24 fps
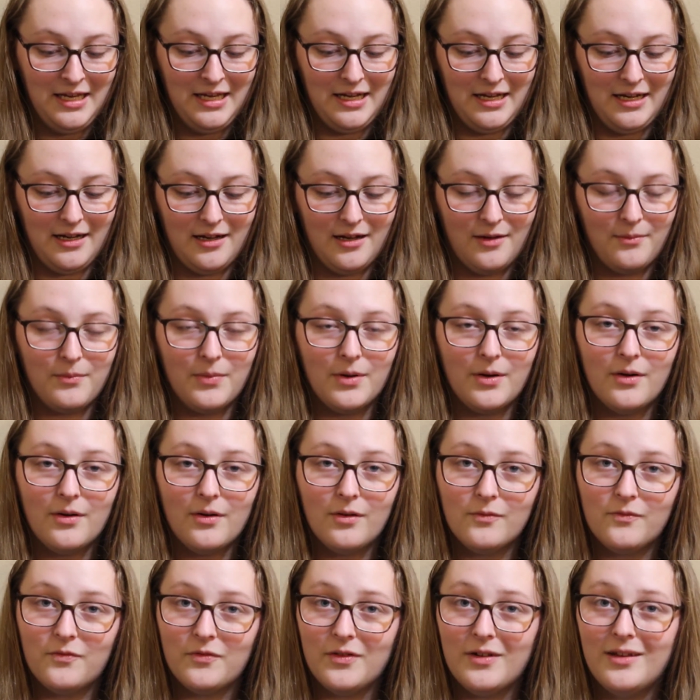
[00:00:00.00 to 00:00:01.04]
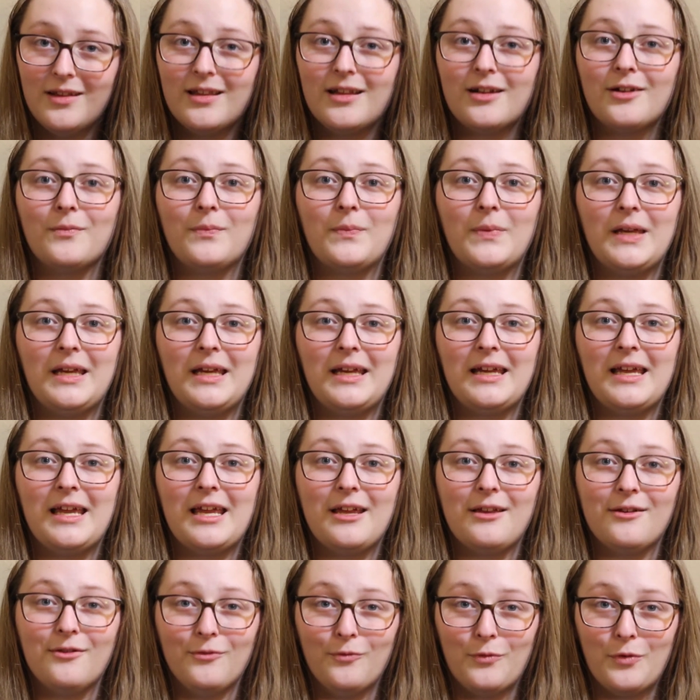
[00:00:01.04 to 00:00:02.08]
But hopefully that'll be
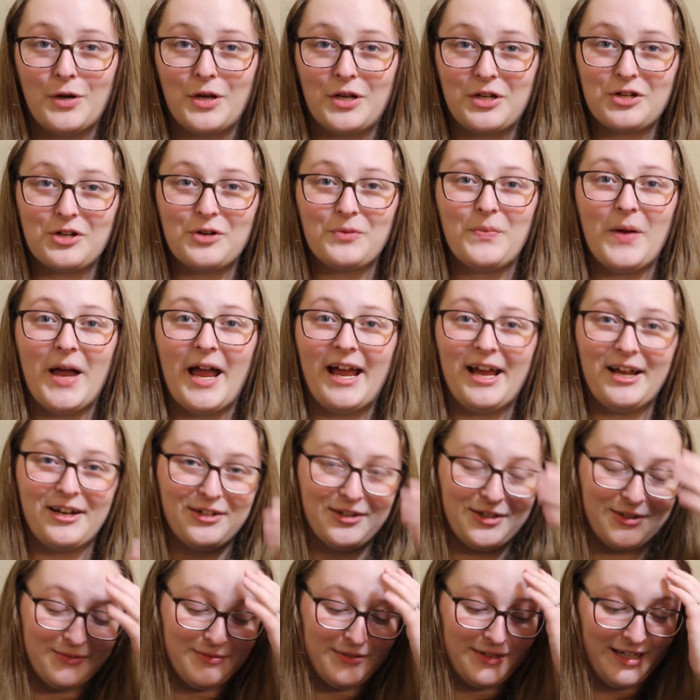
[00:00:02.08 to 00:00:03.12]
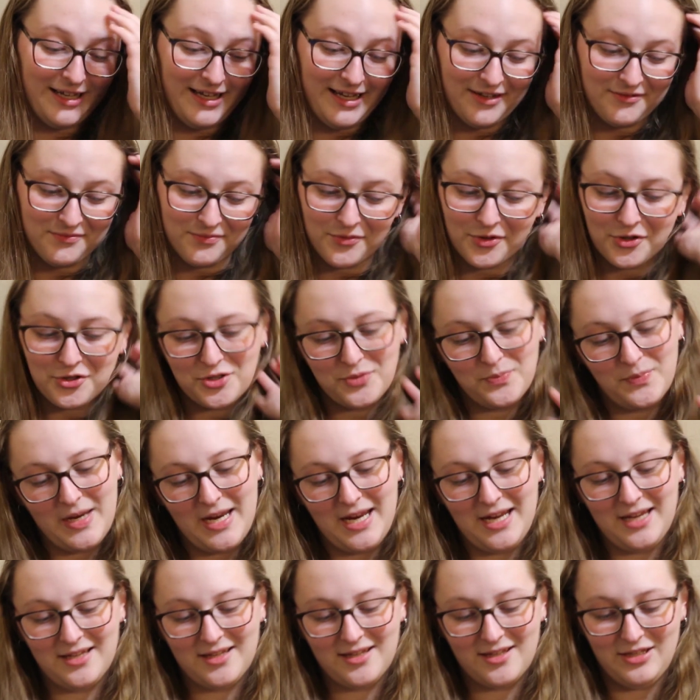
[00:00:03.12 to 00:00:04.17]
a winter pattern when I have more
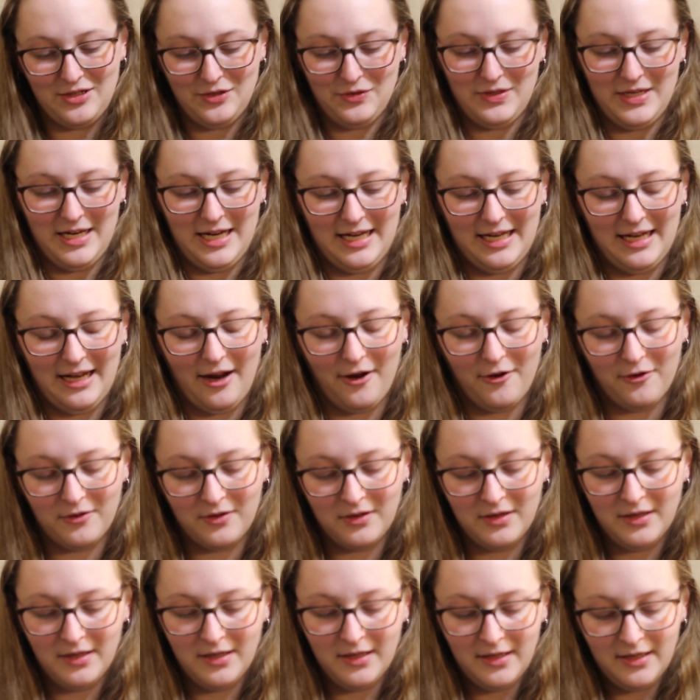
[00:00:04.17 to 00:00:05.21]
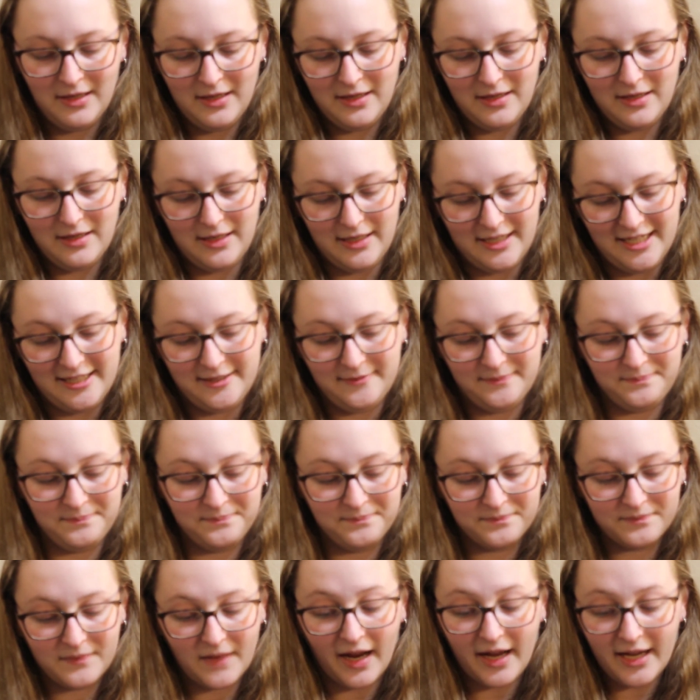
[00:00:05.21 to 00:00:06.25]
space to take it out. I
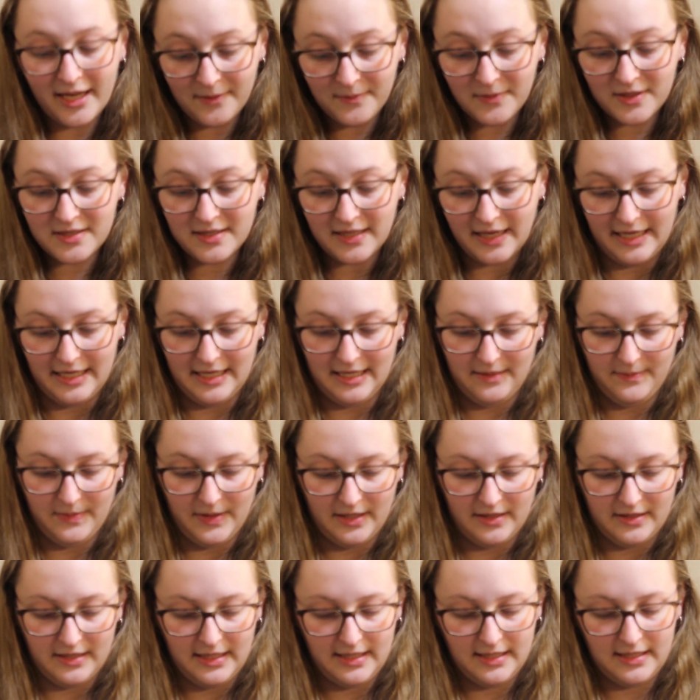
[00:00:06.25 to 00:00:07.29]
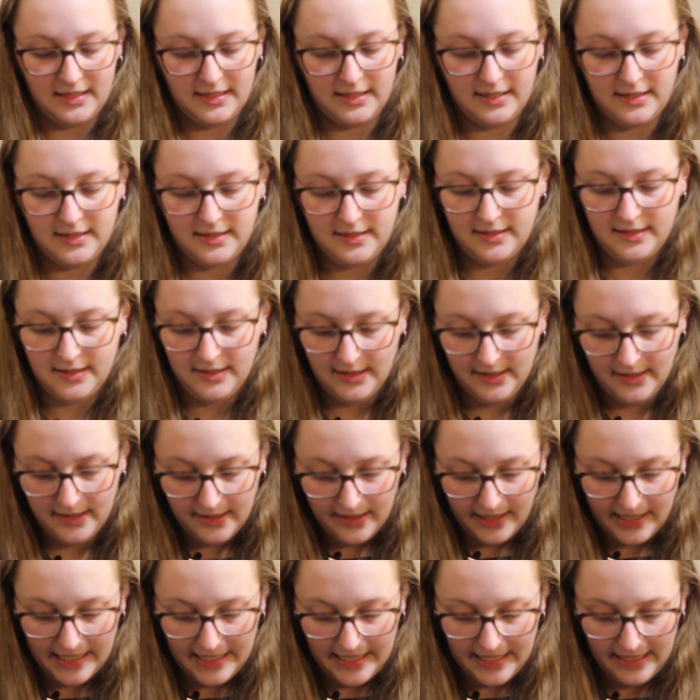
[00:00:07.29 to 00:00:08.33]
am excited about it.
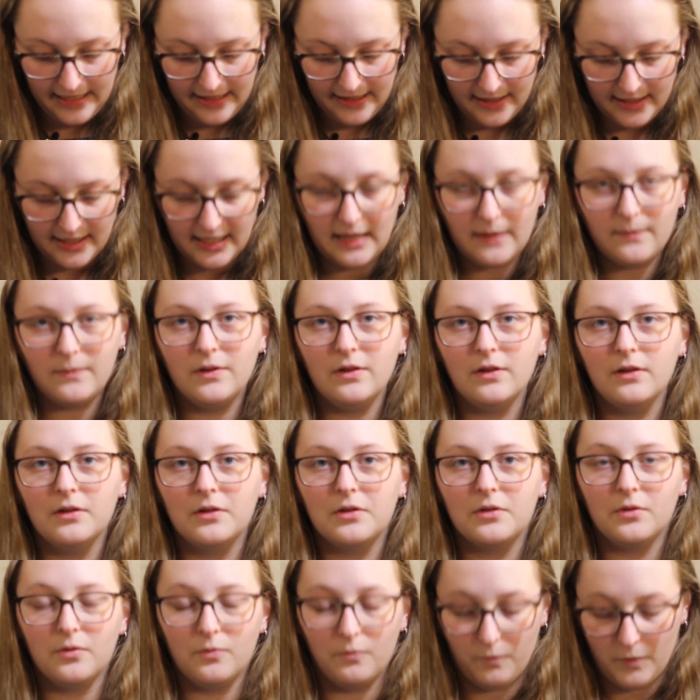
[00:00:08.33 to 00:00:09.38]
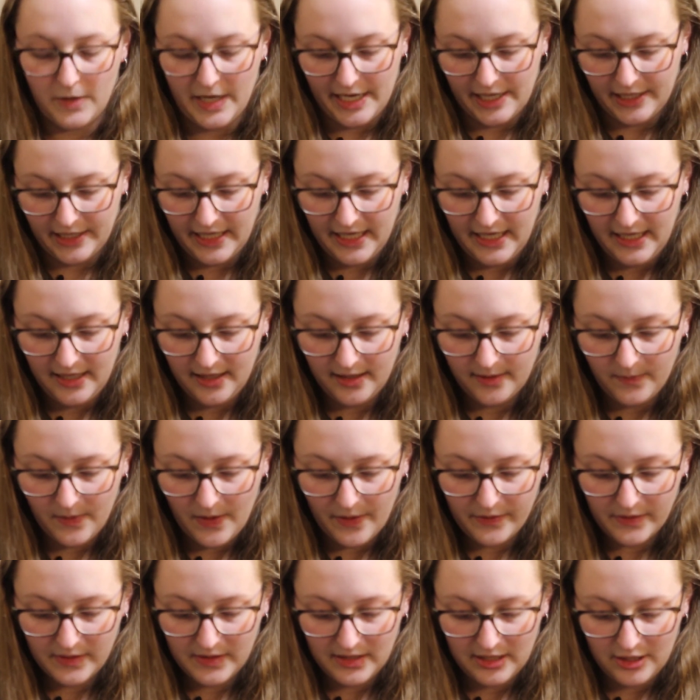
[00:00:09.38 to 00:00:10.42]
I think I'm a little wary
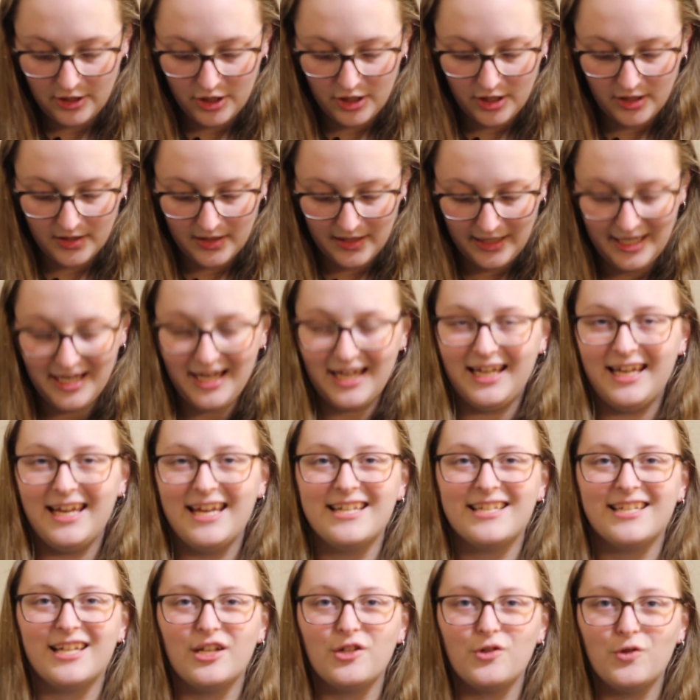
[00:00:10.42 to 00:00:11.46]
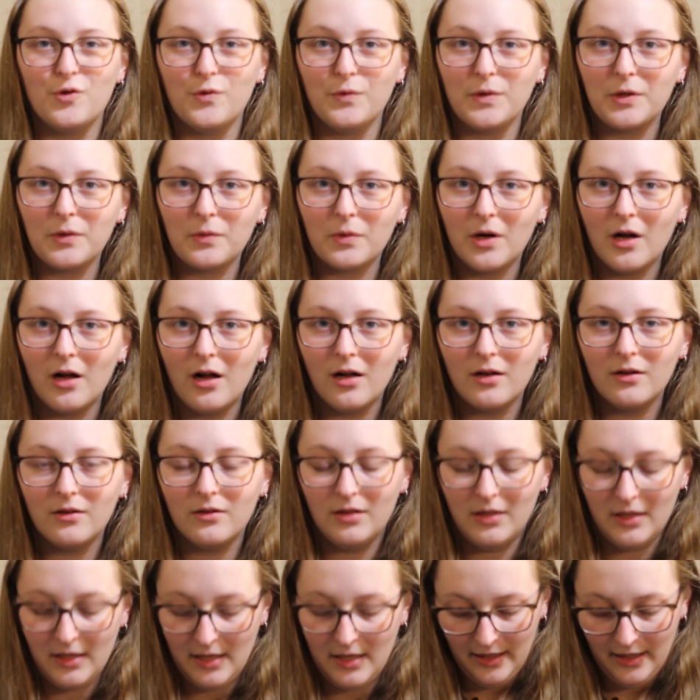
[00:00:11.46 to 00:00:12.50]
about stitching on it in case I do it wrong,
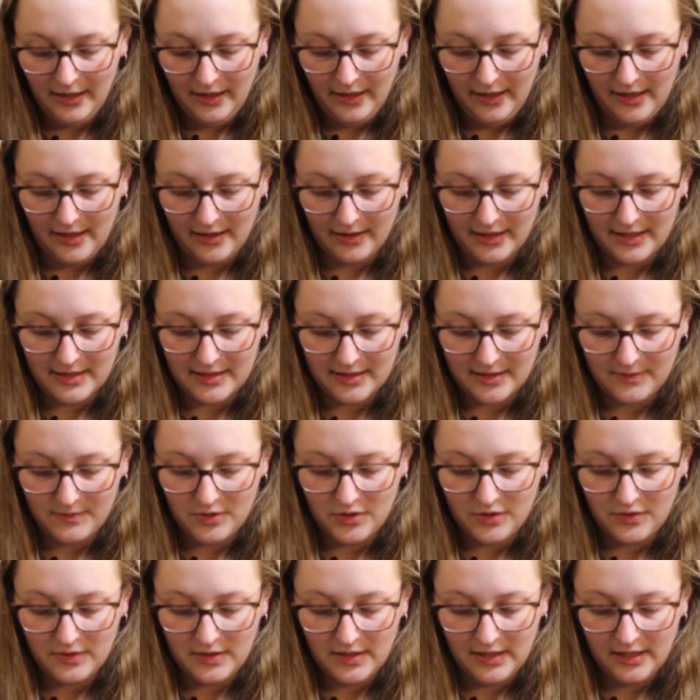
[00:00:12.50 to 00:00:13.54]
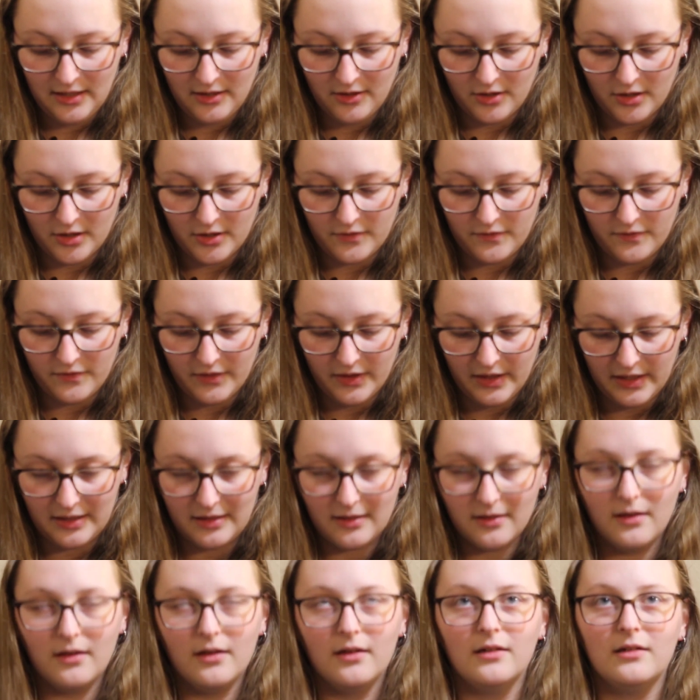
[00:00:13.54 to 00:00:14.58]
because I'm doing it on like
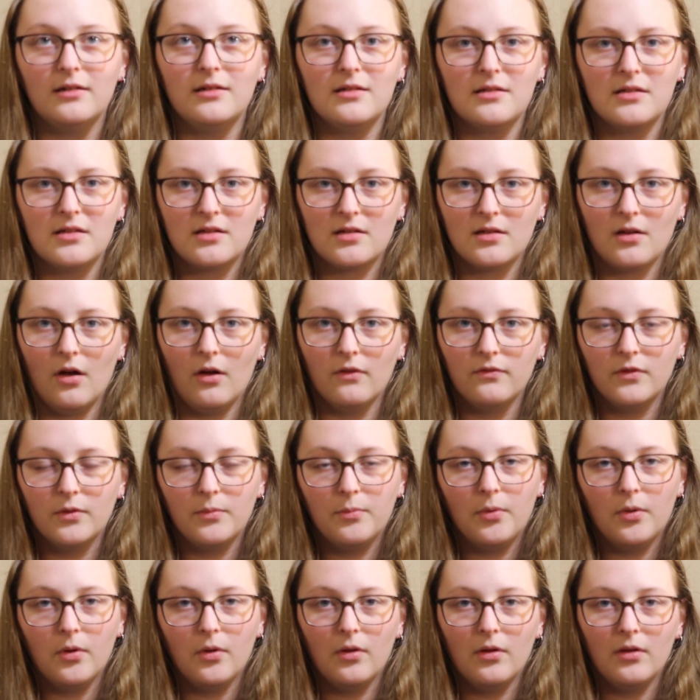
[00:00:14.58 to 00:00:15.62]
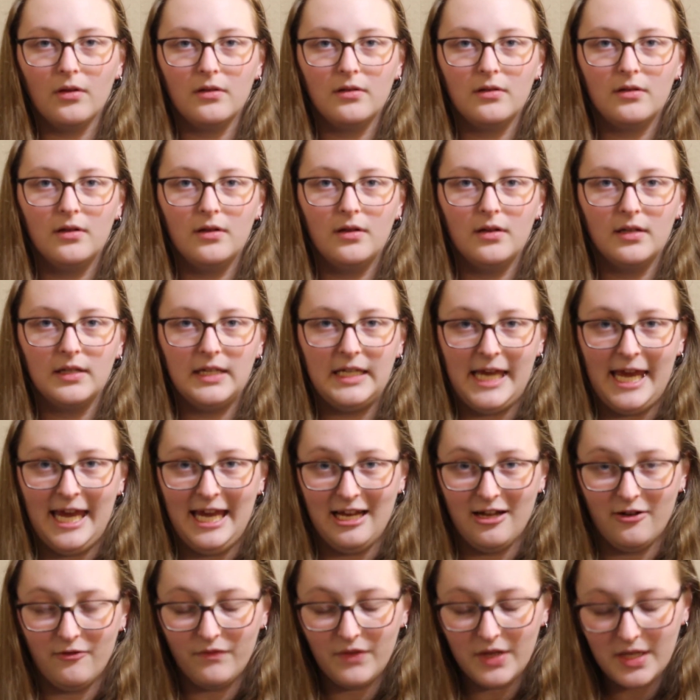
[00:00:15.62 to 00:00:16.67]
a dissolvable
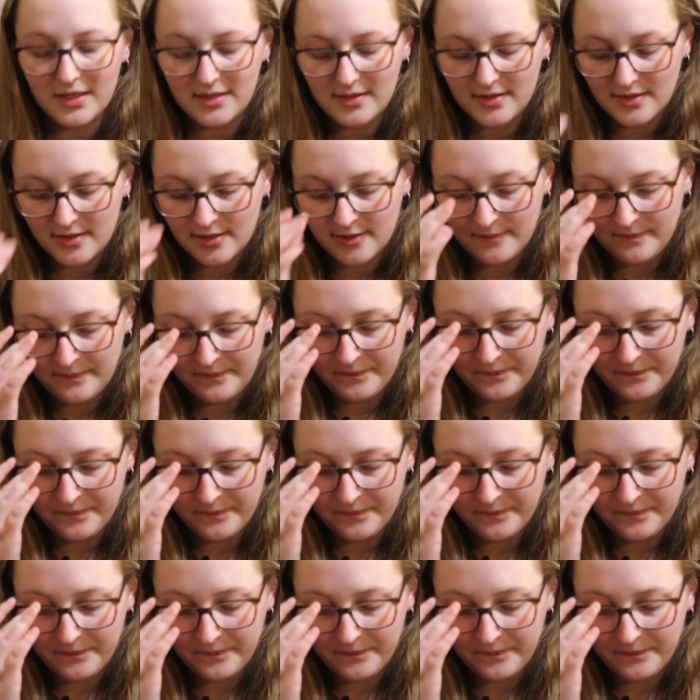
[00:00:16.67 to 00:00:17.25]
canvas.